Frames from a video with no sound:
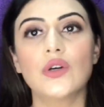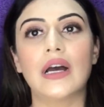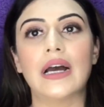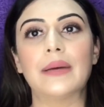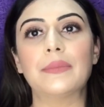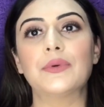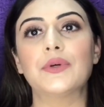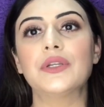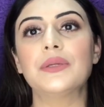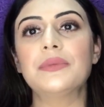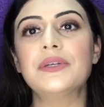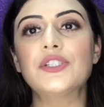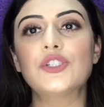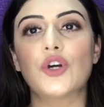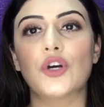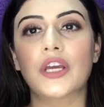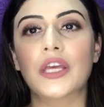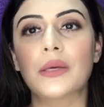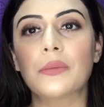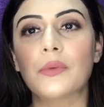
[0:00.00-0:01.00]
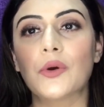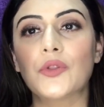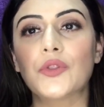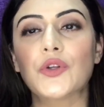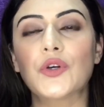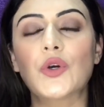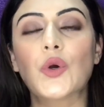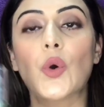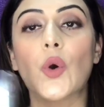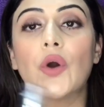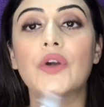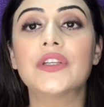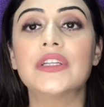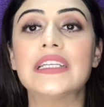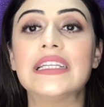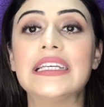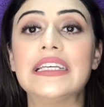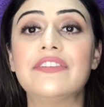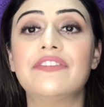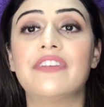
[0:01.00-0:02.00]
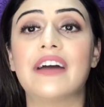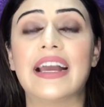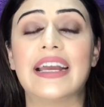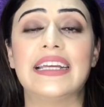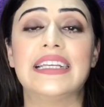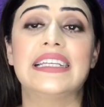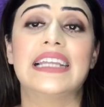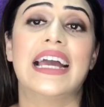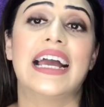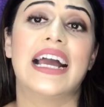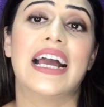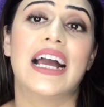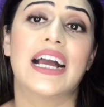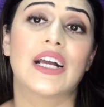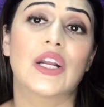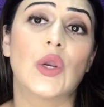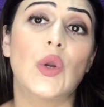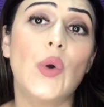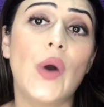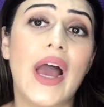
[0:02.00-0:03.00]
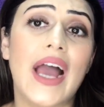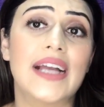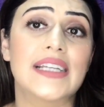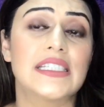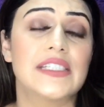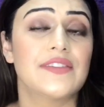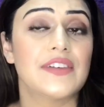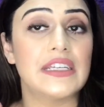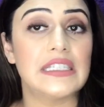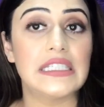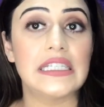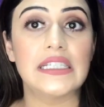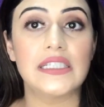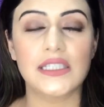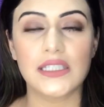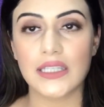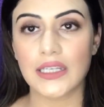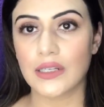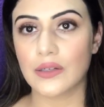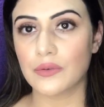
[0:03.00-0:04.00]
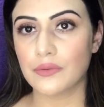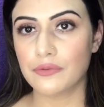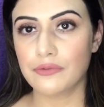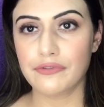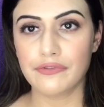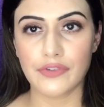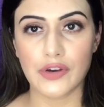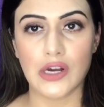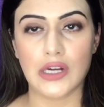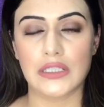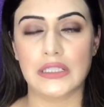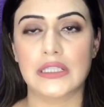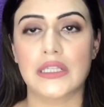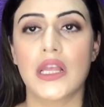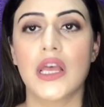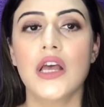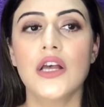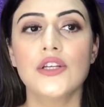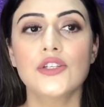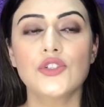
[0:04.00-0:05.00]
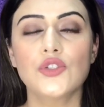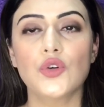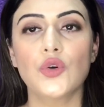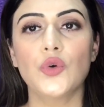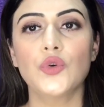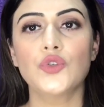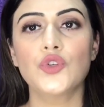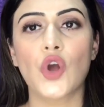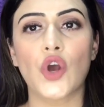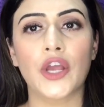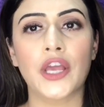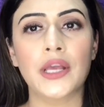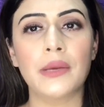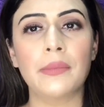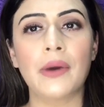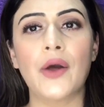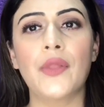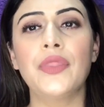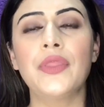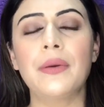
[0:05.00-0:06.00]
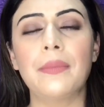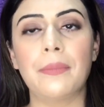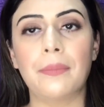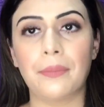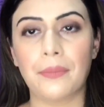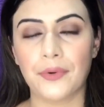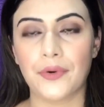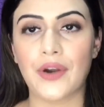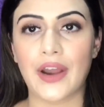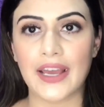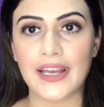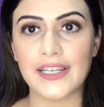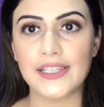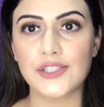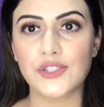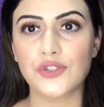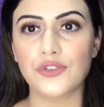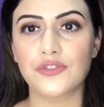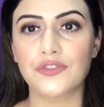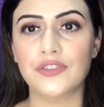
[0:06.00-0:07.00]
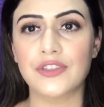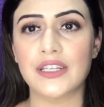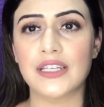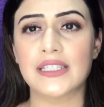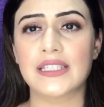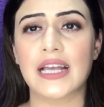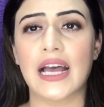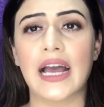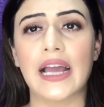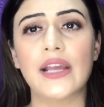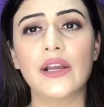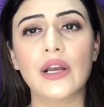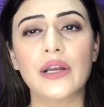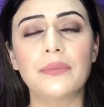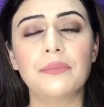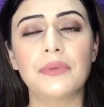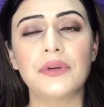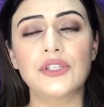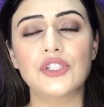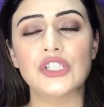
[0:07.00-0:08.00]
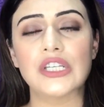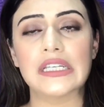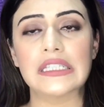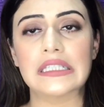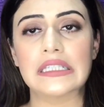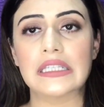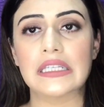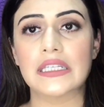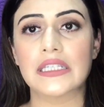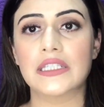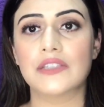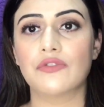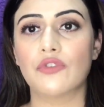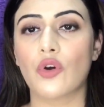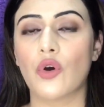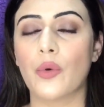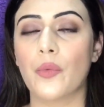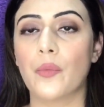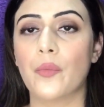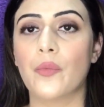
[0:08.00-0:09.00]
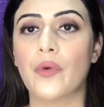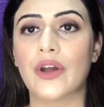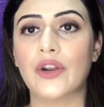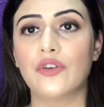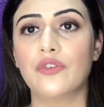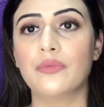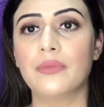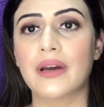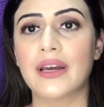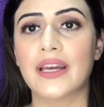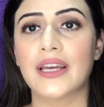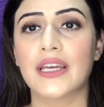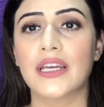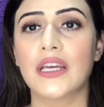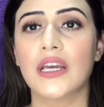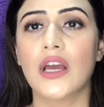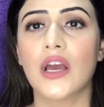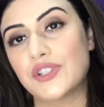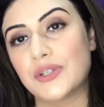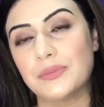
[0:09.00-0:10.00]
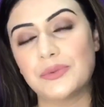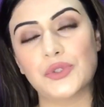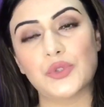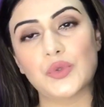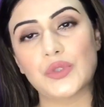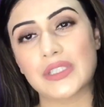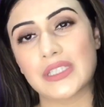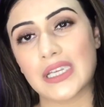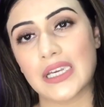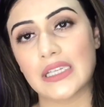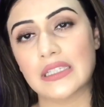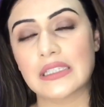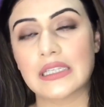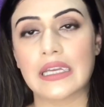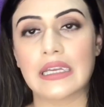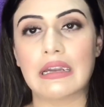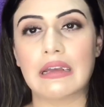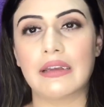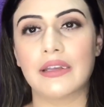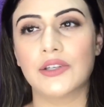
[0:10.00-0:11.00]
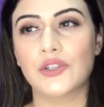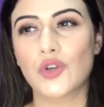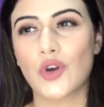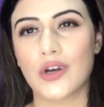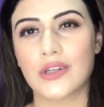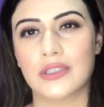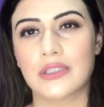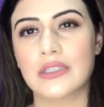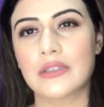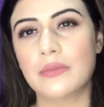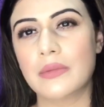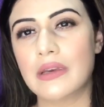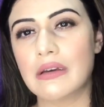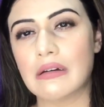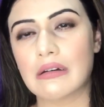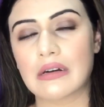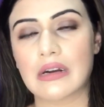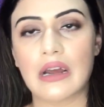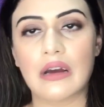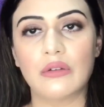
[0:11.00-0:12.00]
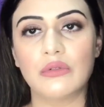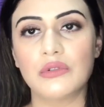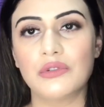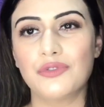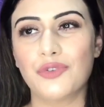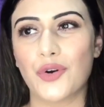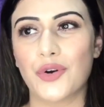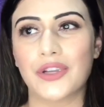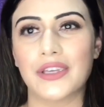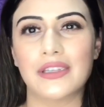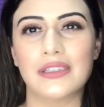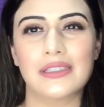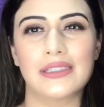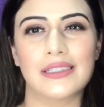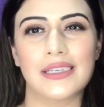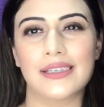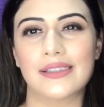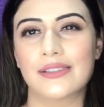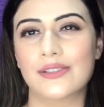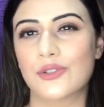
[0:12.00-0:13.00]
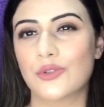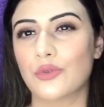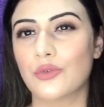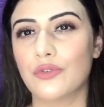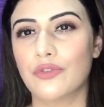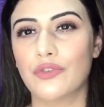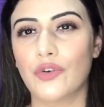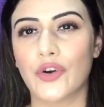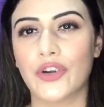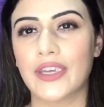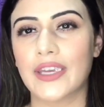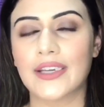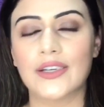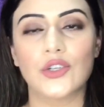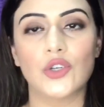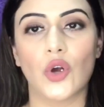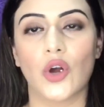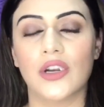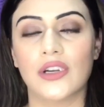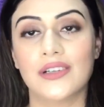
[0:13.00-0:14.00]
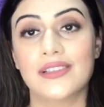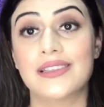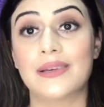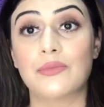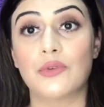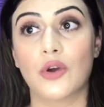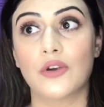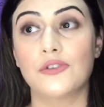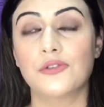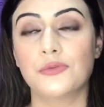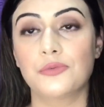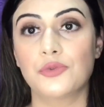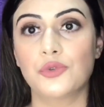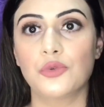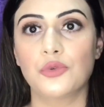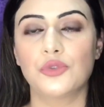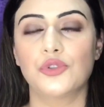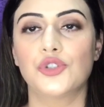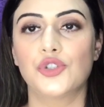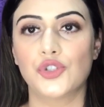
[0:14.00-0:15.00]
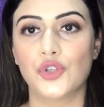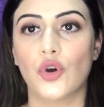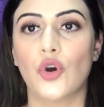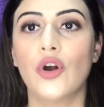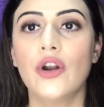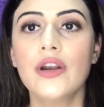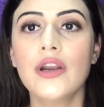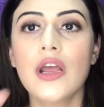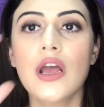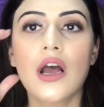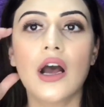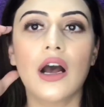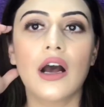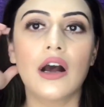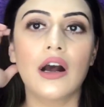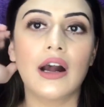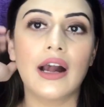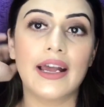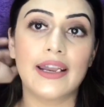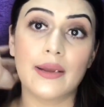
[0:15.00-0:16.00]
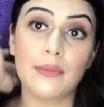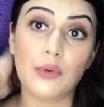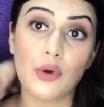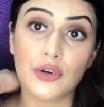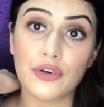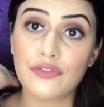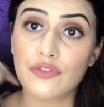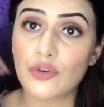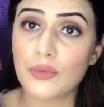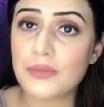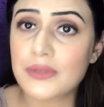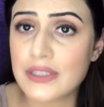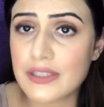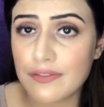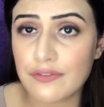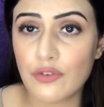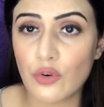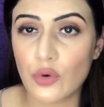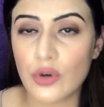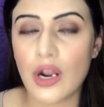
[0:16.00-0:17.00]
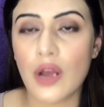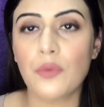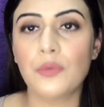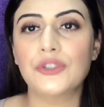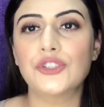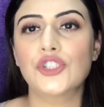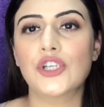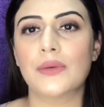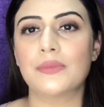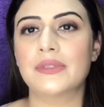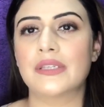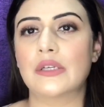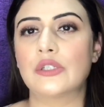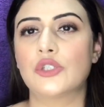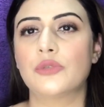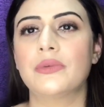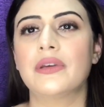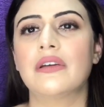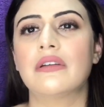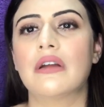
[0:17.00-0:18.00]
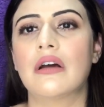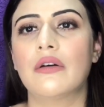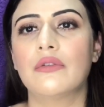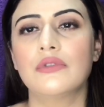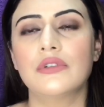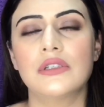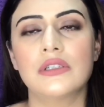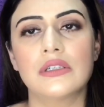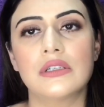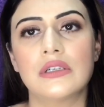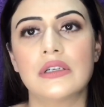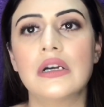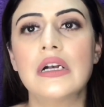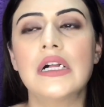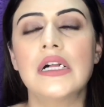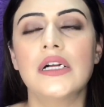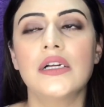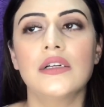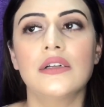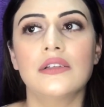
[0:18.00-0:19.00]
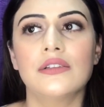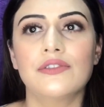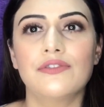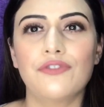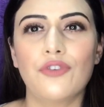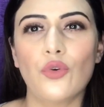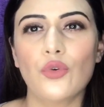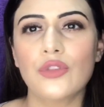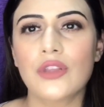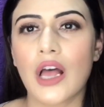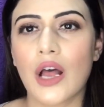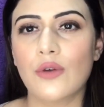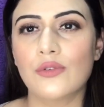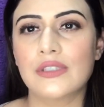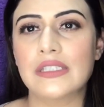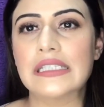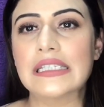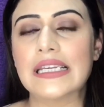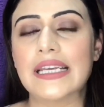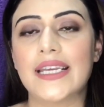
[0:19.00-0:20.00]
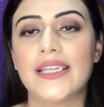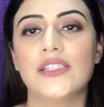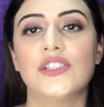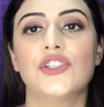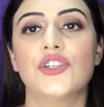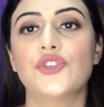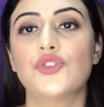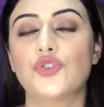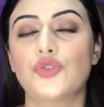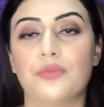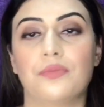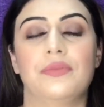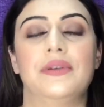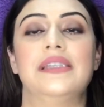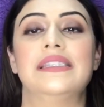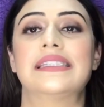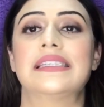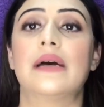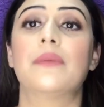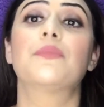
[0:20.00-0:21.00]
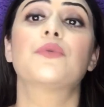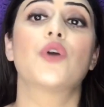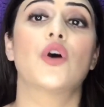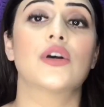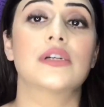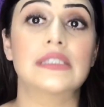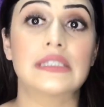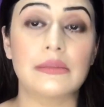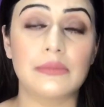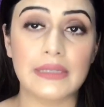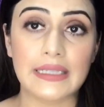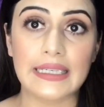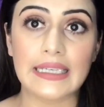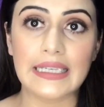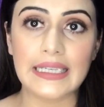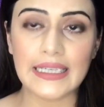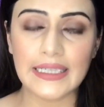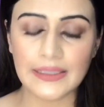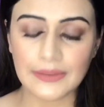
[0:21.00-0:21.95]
i'm going to be talking about the Caudalie wine glow activating serum first so talking about the price of this i had purchased this from one of my trips to states and I, it costed me around 46 to 48 dollars i'm not too sure uh, and i bought it from sephora which comes out to be around uh, 4000 Indian rupees approximately.